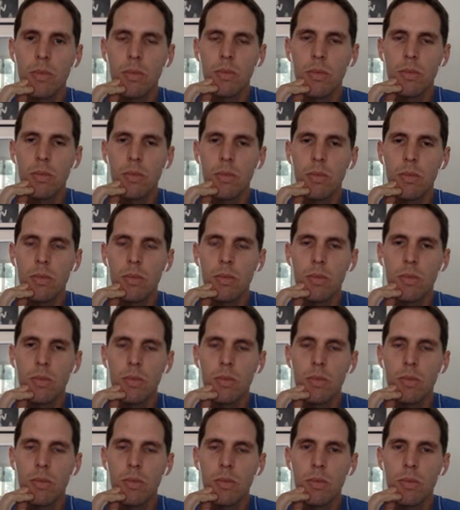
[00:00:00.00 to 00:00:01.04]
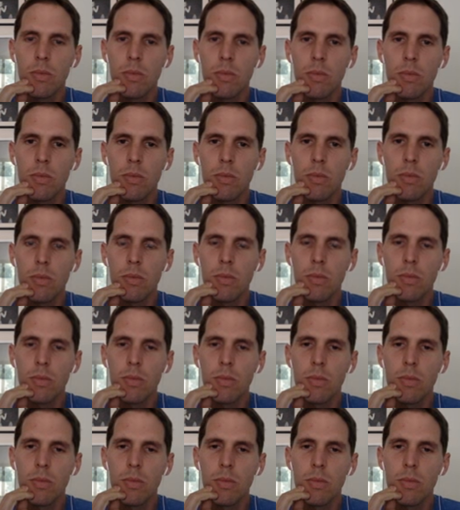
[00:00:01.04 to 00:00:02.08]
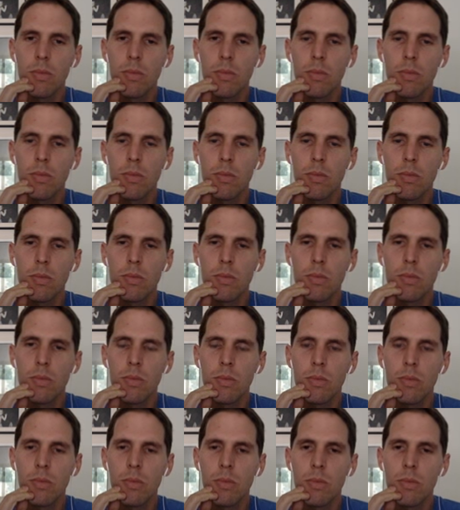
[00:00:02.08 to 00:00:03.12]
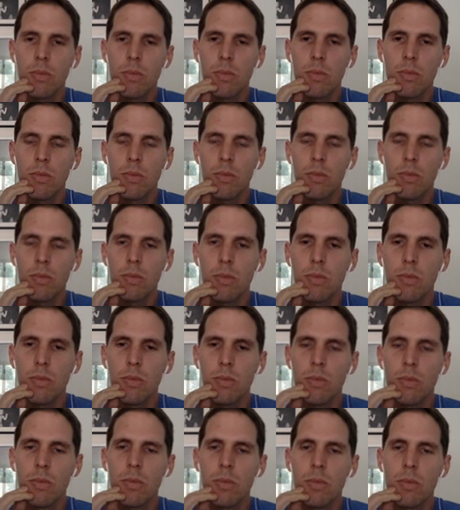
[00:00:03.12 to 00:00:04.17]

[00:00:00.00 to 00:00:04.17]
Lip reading: This person isn't speaking.